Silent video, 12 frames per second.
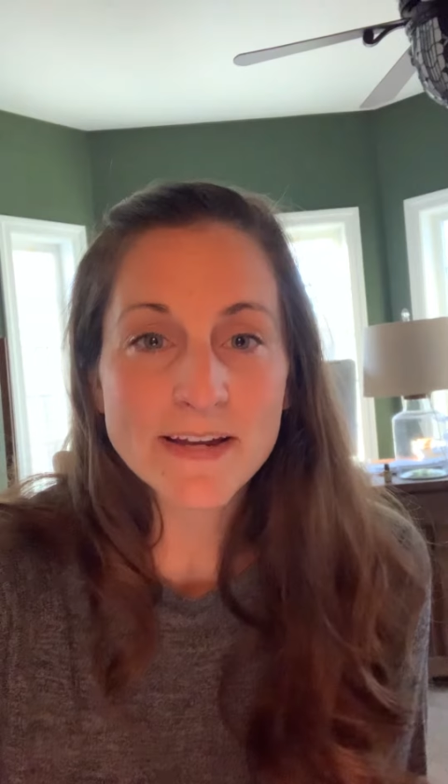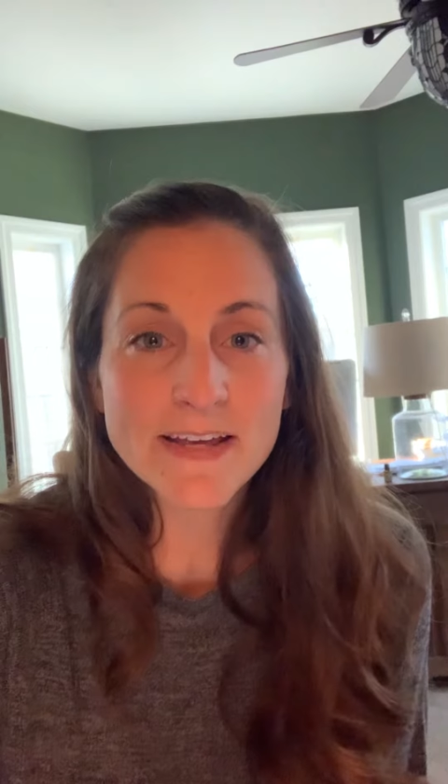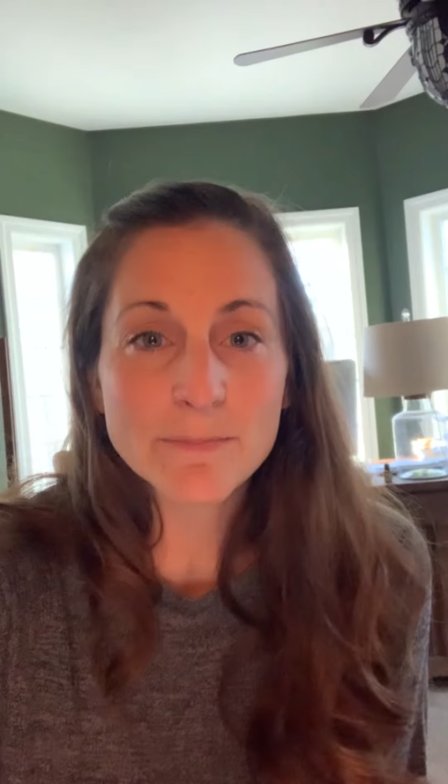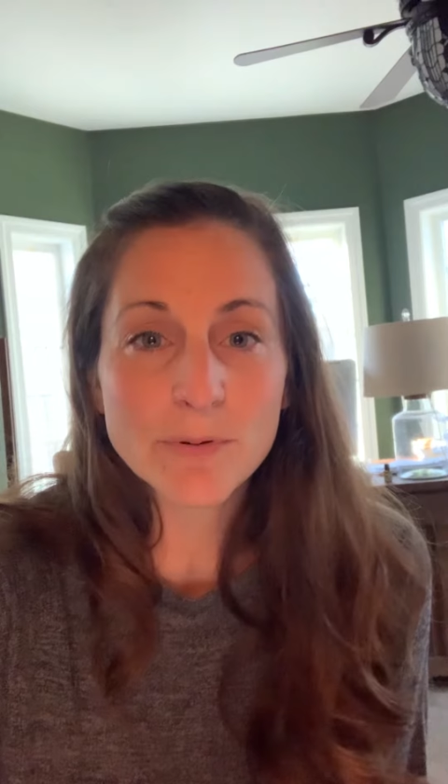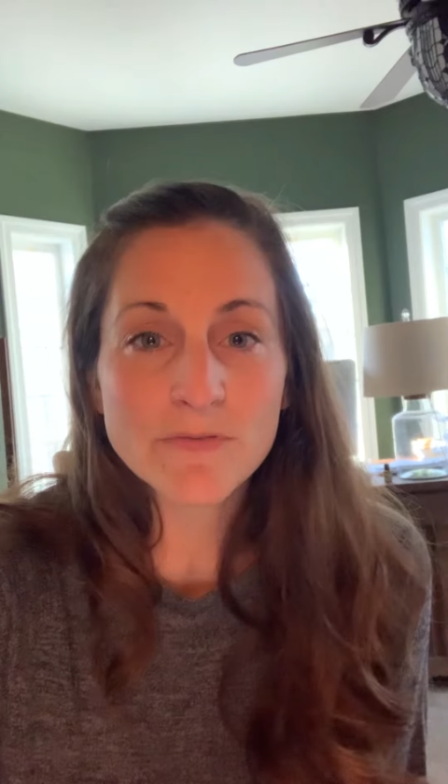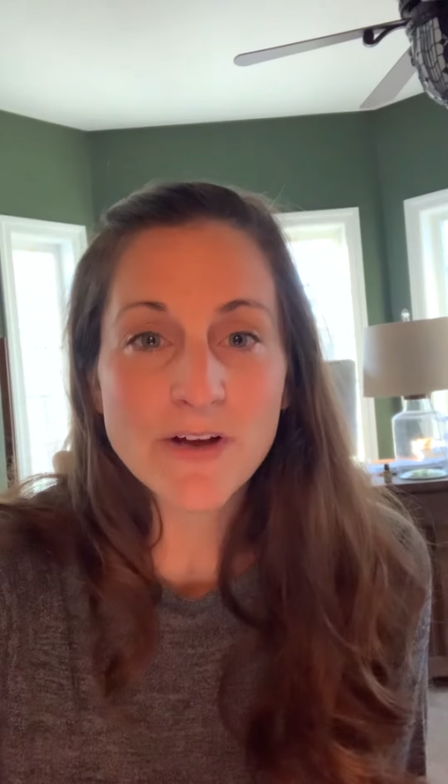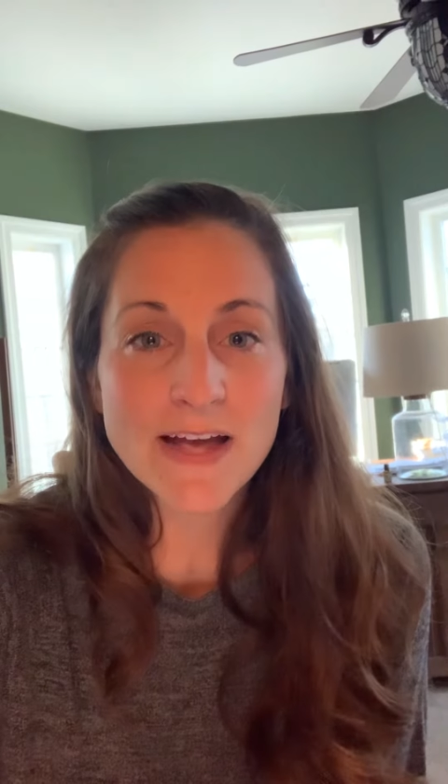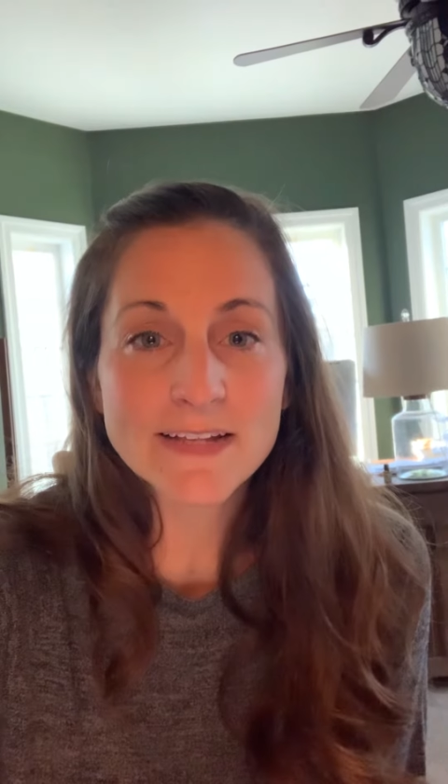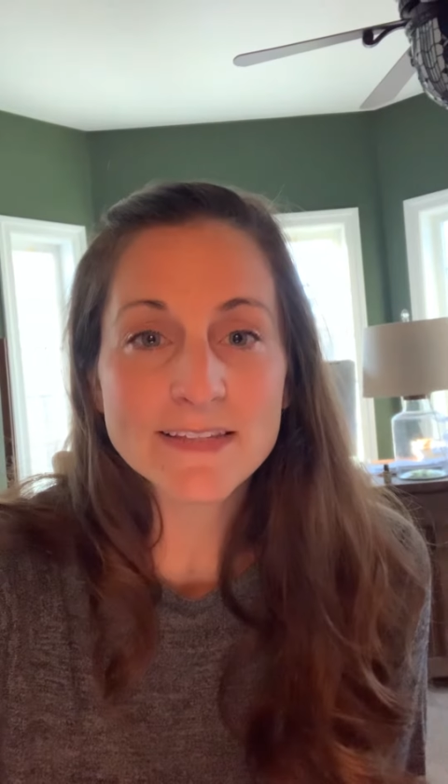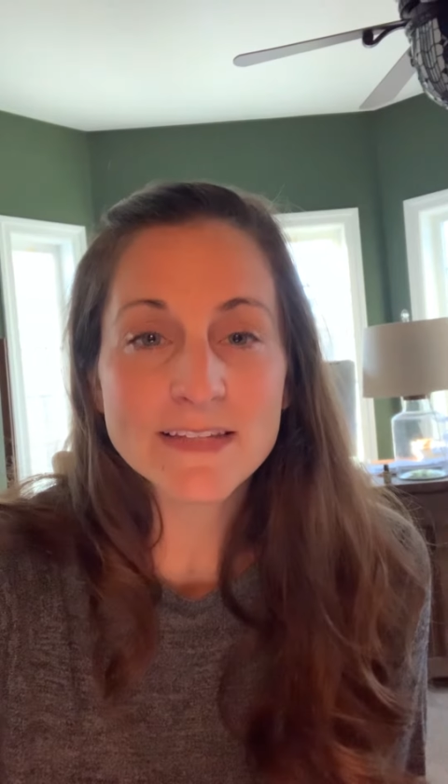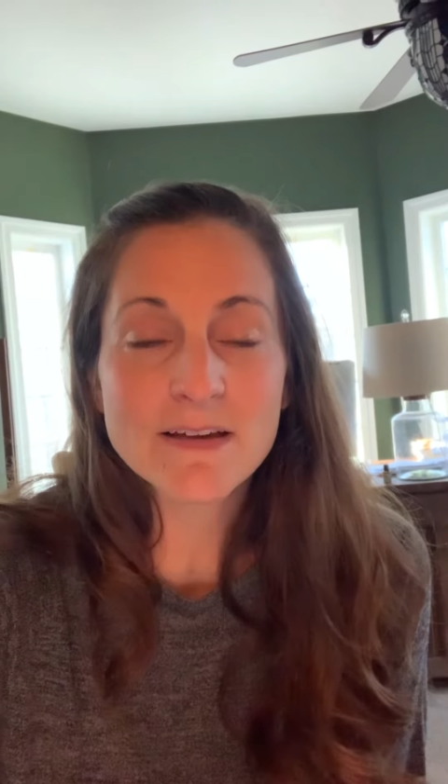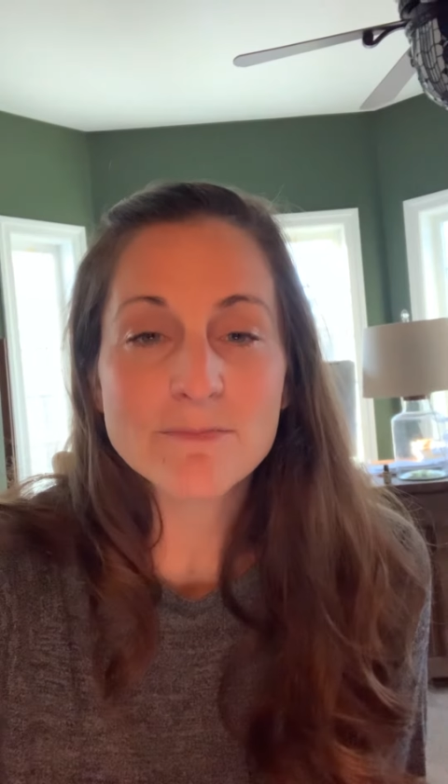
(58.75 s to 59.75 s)
it
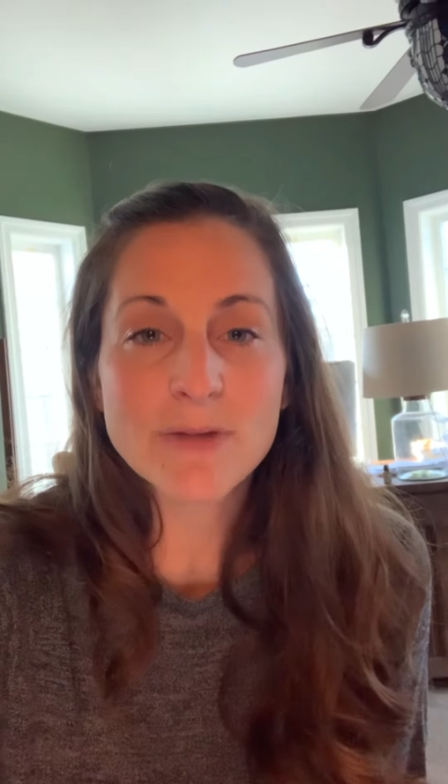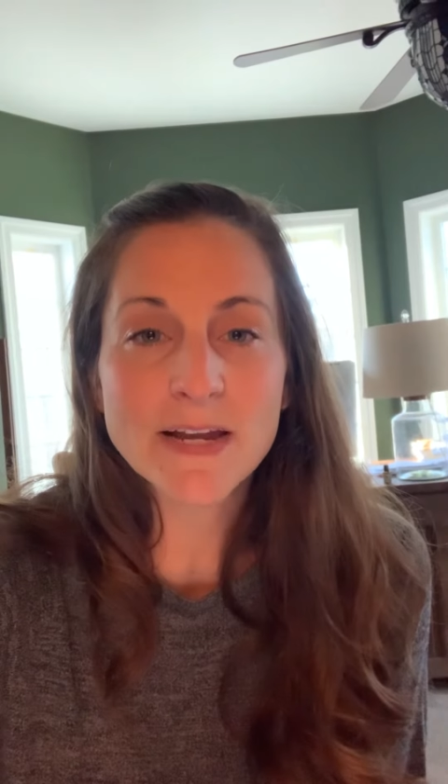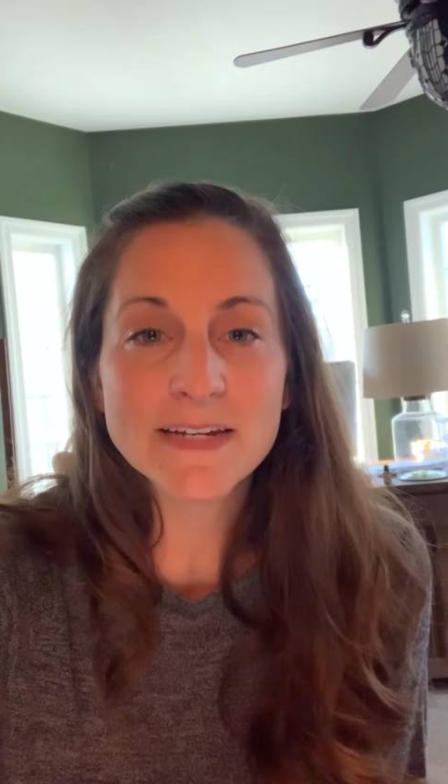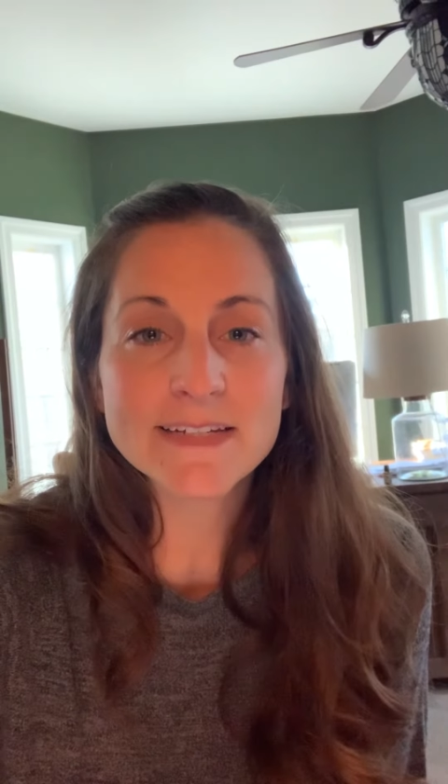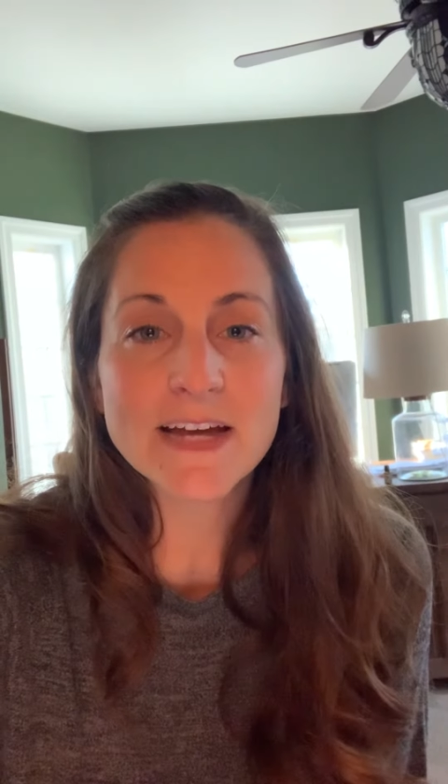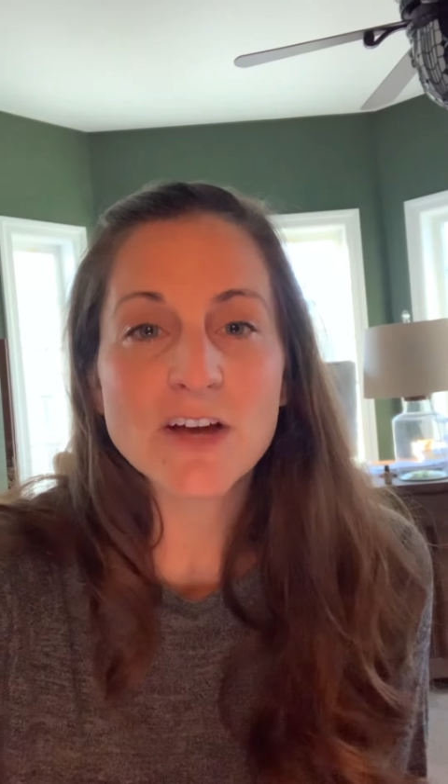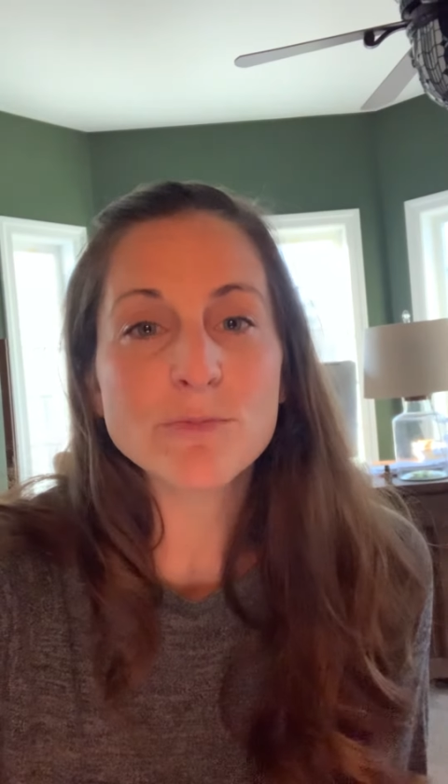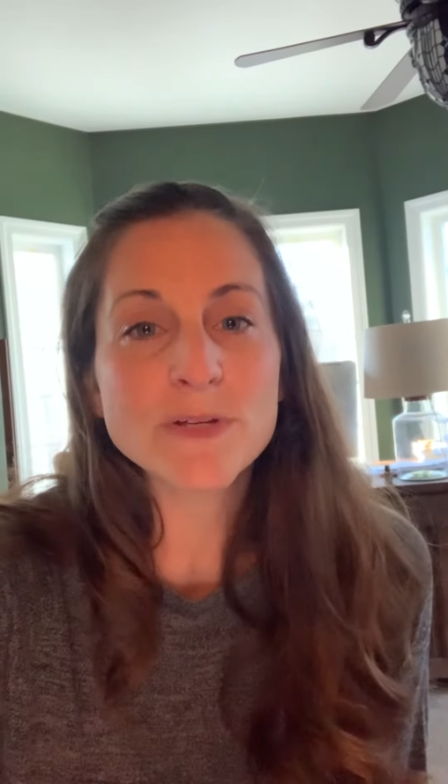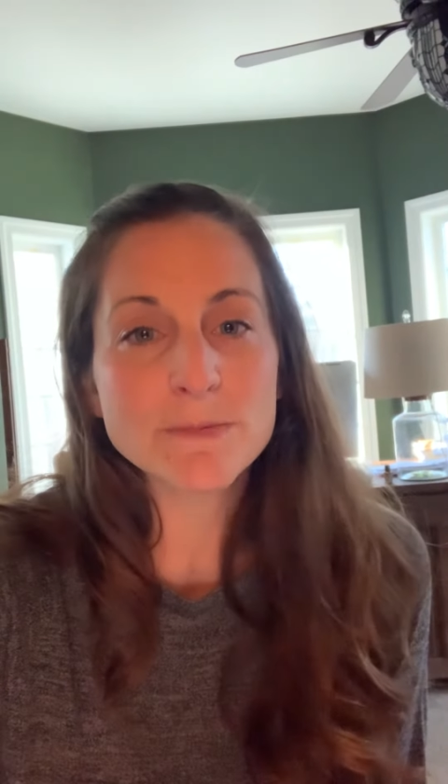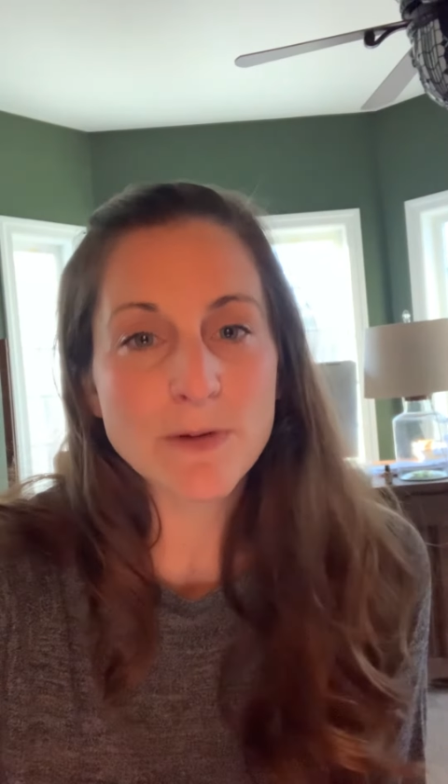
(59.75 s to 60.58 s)
provides some money to help us